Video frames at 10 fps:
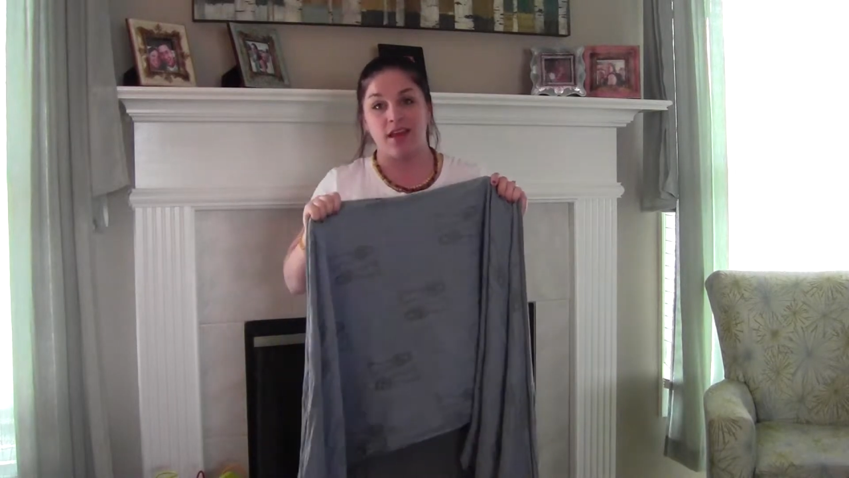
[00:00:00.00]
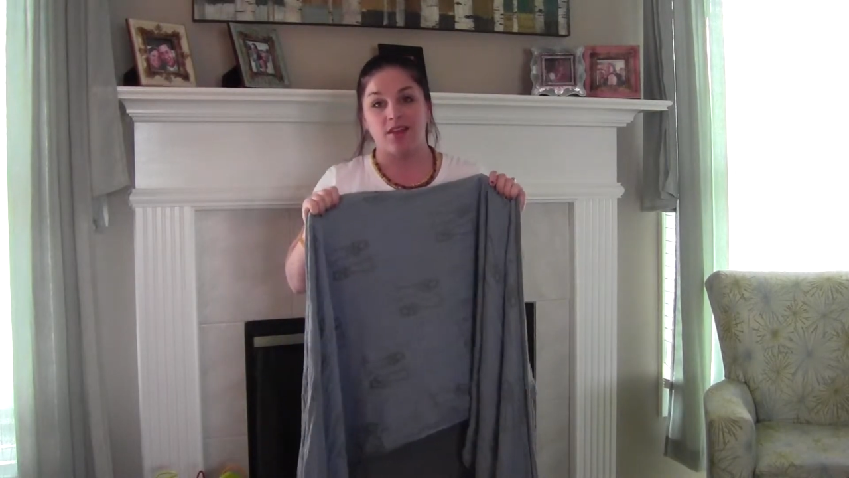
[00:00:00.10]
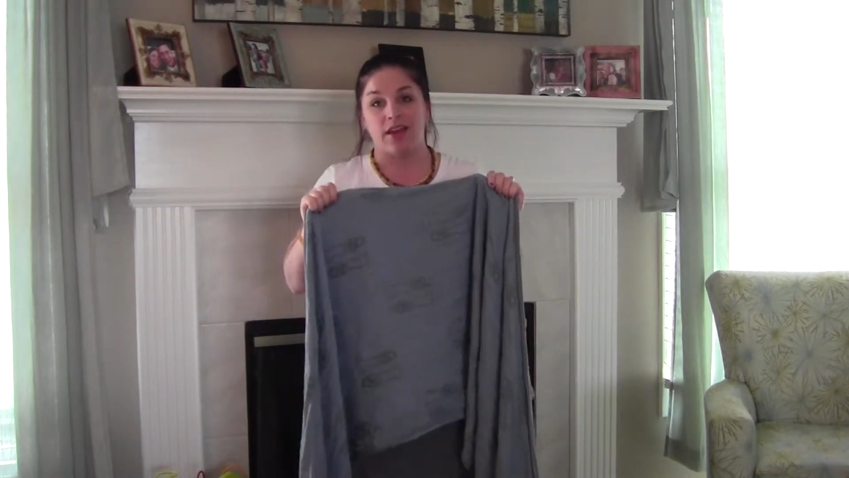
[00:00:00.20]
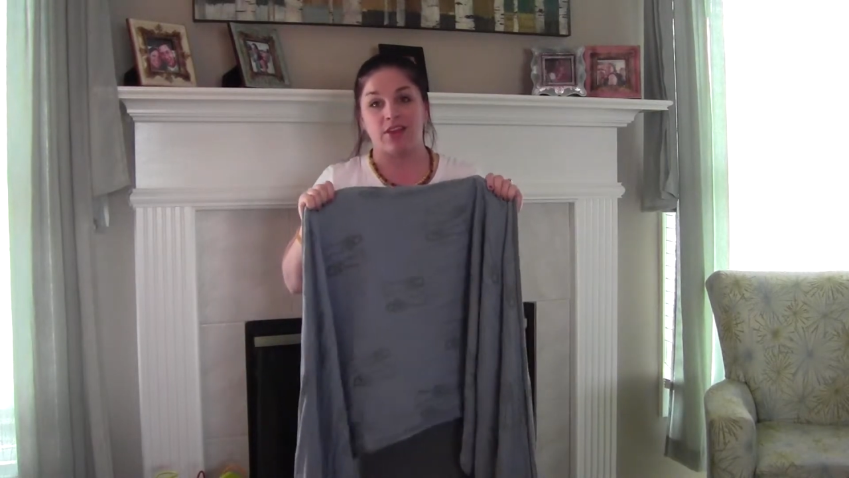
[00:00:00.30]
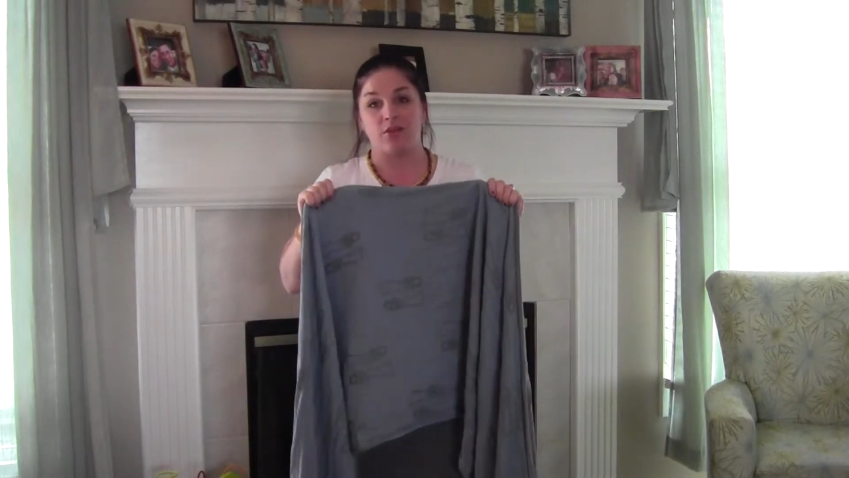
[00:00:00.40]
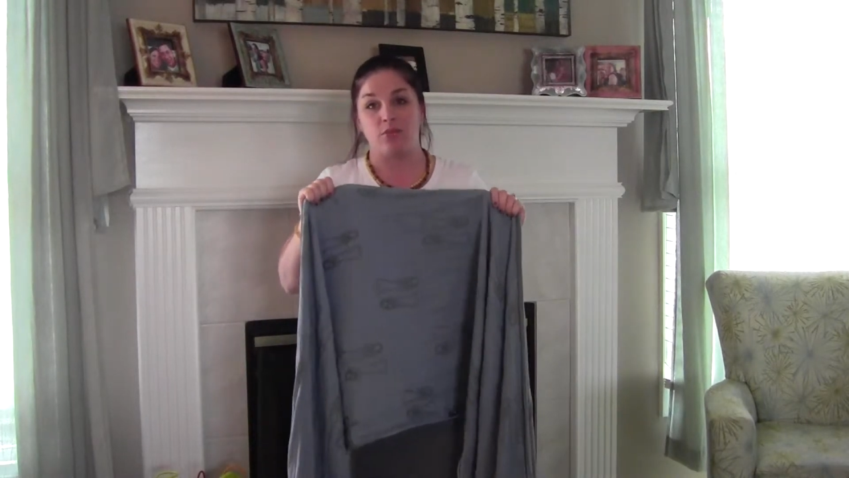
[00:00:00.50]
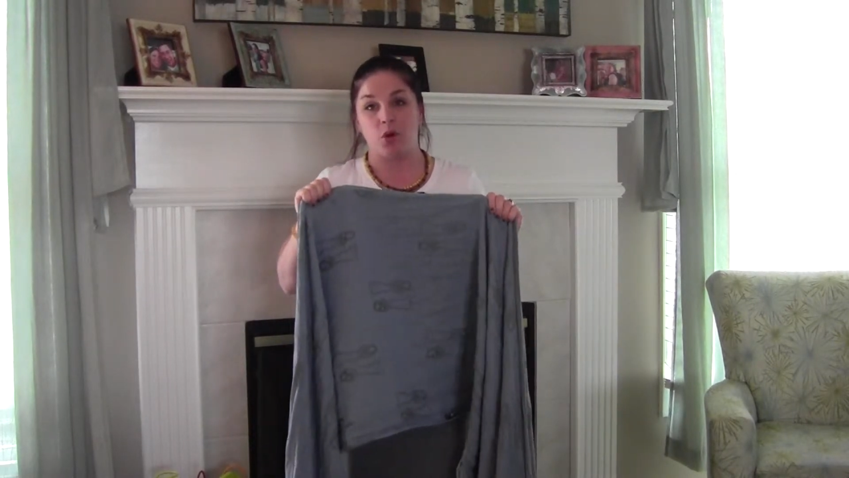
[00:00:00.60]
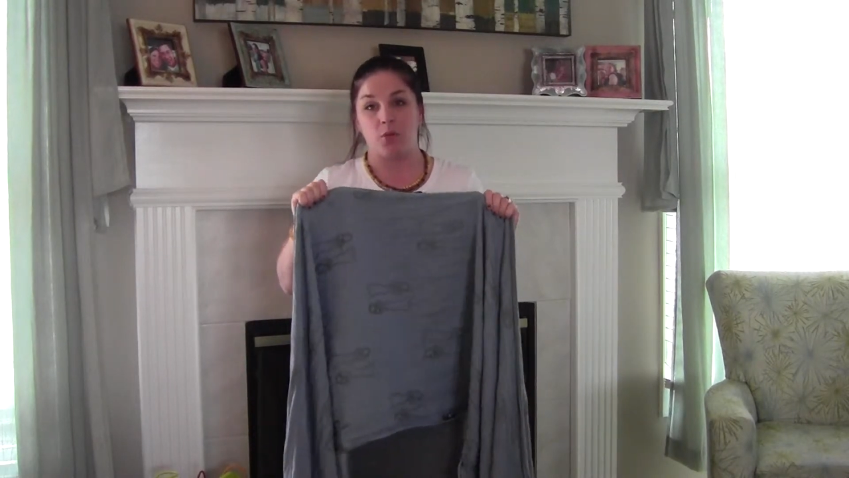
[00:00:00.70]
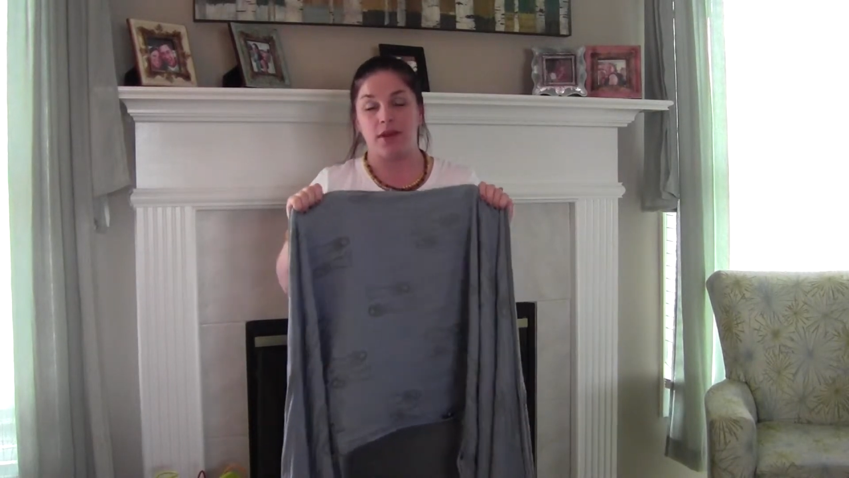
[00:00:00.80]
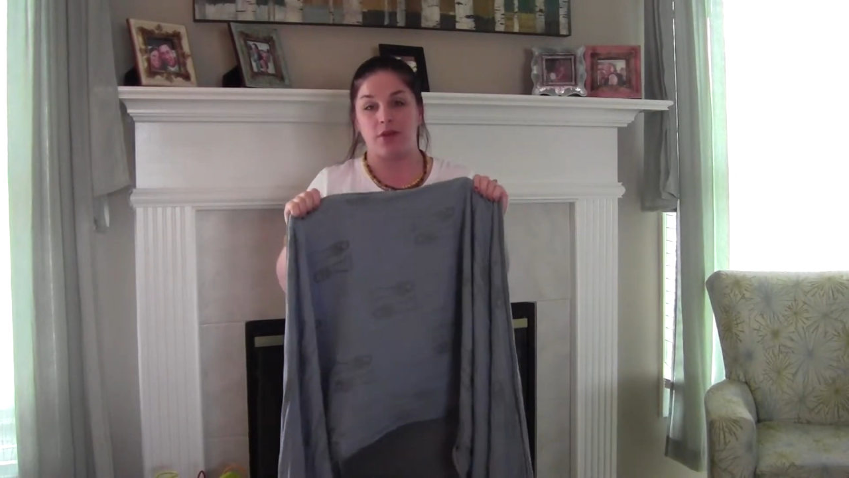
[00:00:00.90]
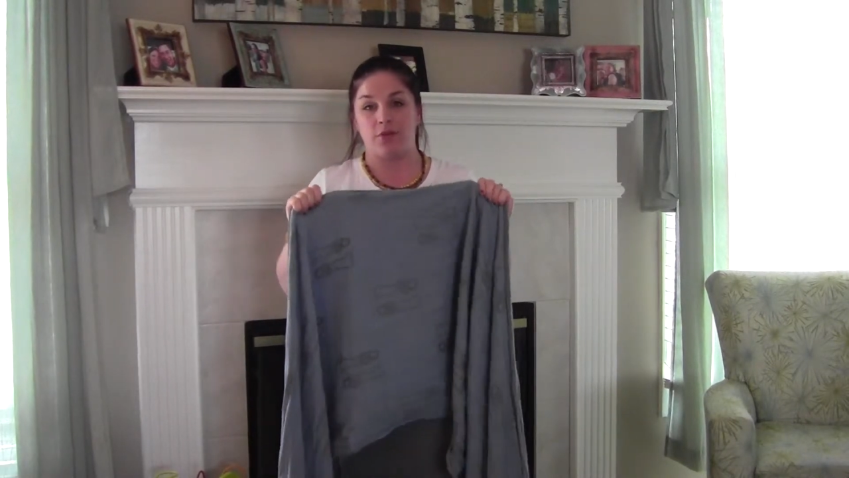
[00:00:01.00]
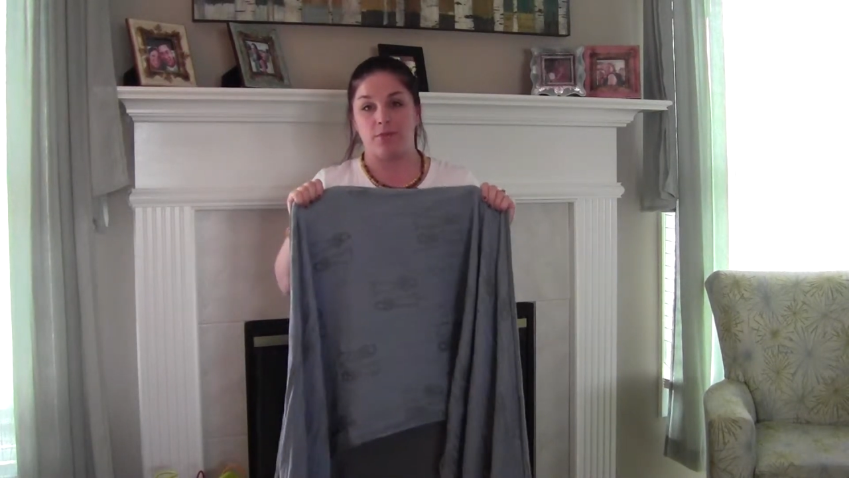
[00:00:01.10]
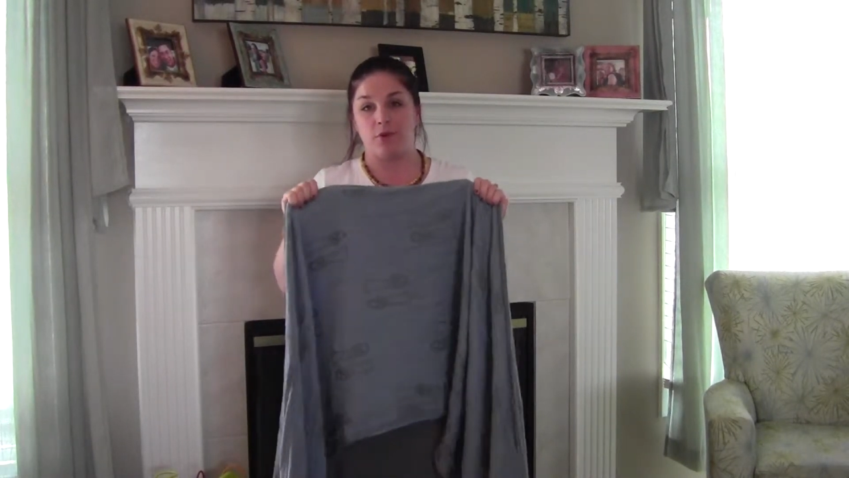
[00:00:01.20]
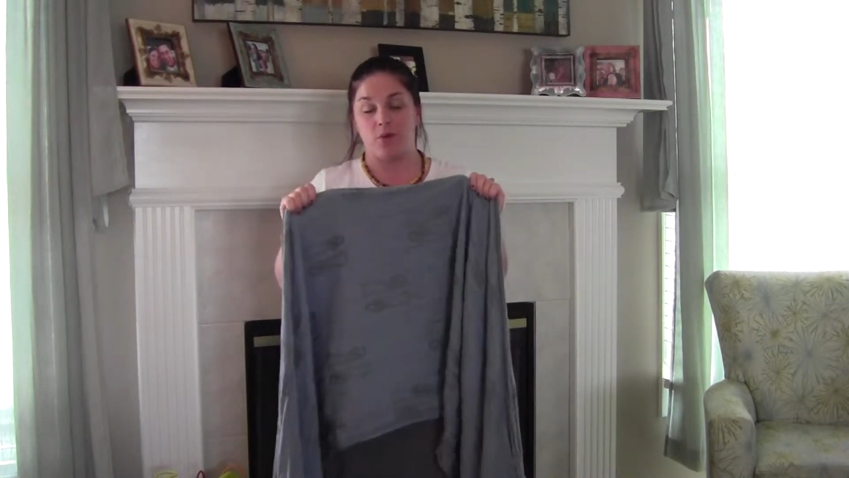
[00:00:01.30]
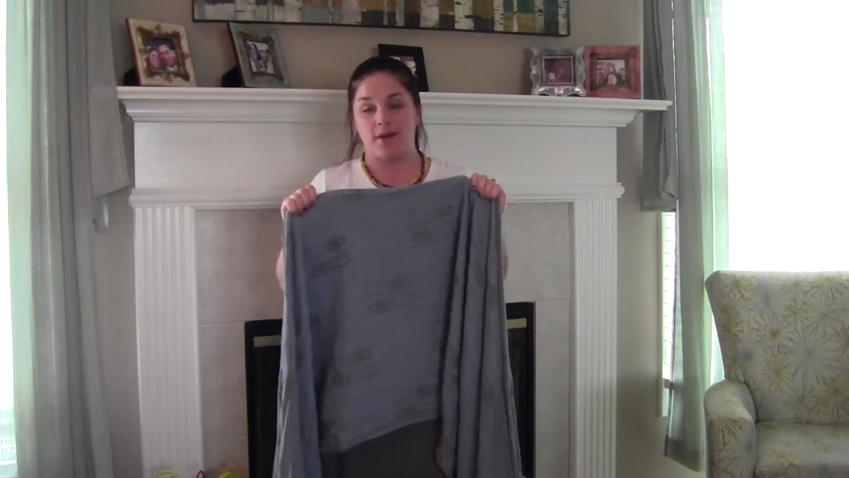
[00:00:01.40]
like the Moby or the
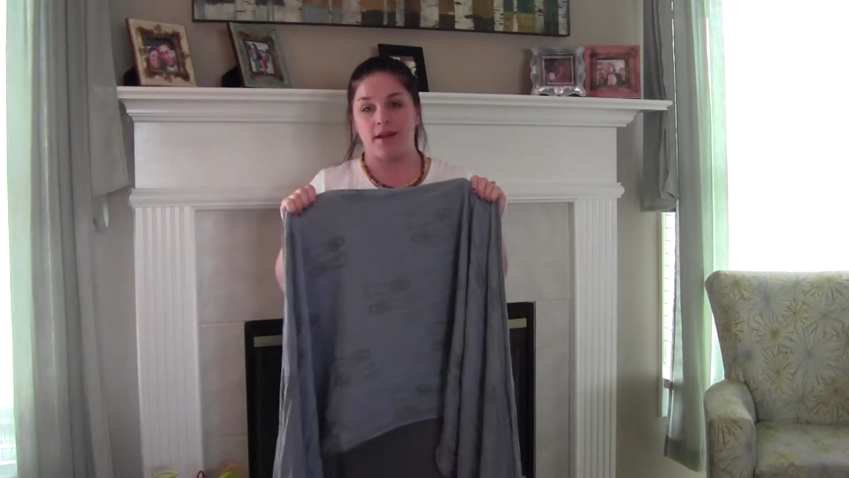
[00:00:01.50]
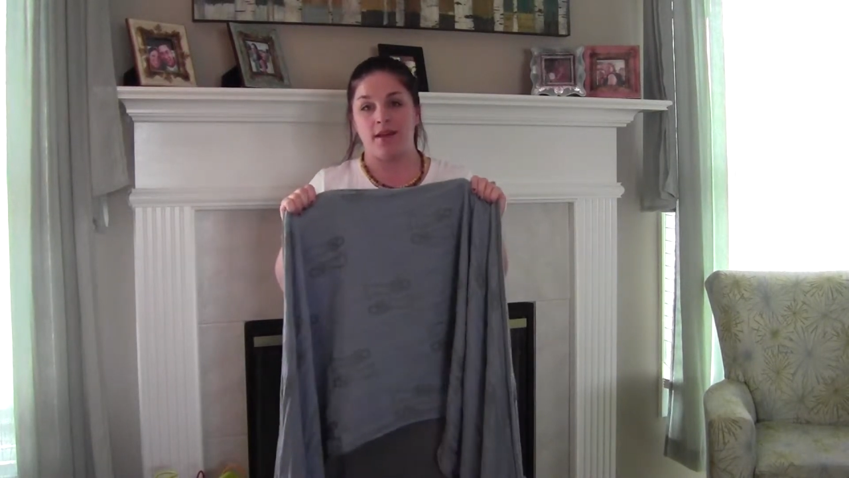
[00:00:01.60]
Boba.